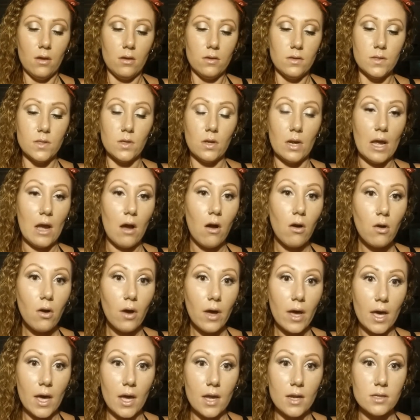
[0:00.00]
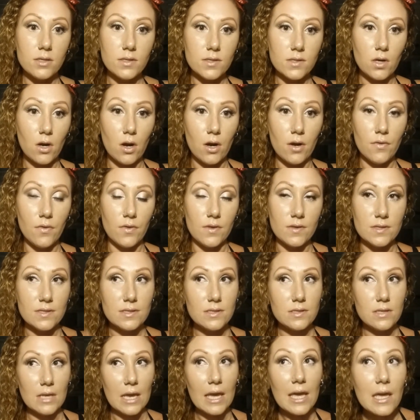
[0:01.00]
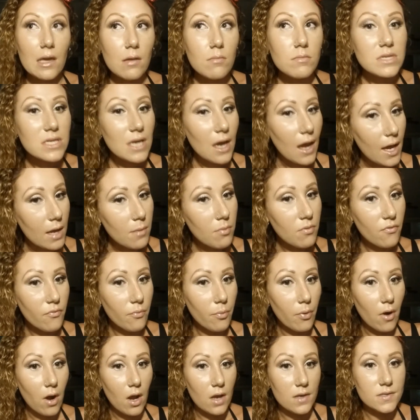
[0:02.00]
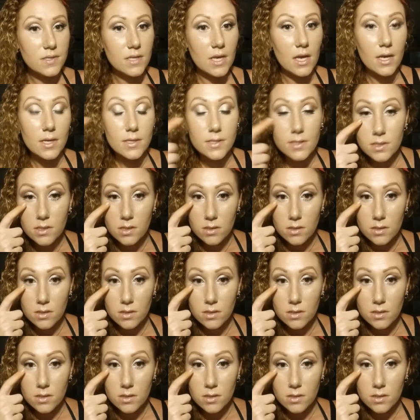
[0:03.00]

So now I'll go ahead and start the same type of process